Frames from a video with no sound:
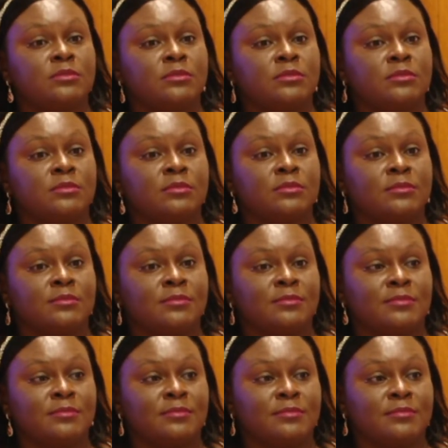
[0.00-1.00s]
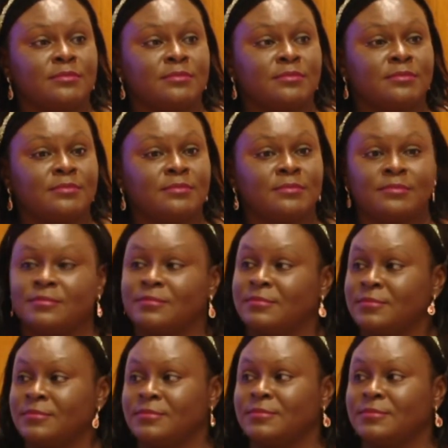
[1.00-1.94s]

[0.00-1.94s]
(silence)